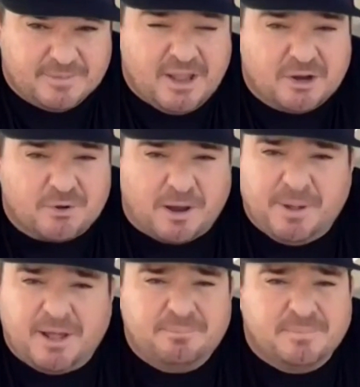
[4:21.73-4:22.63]

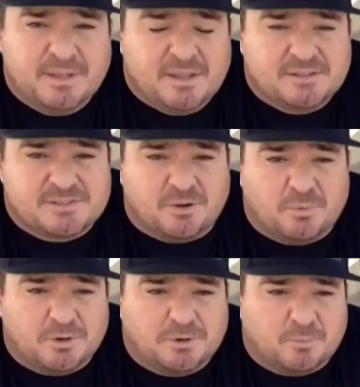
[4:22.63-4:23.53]
Grubhub. So
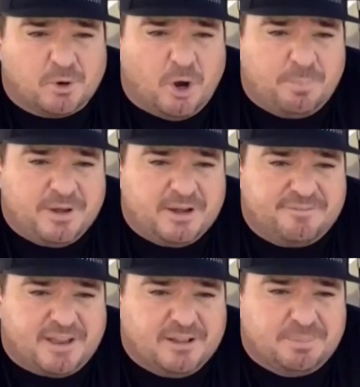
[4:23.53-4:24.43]
we're open and
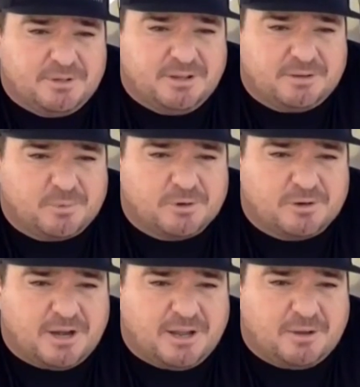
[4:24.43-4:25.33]
available, and we're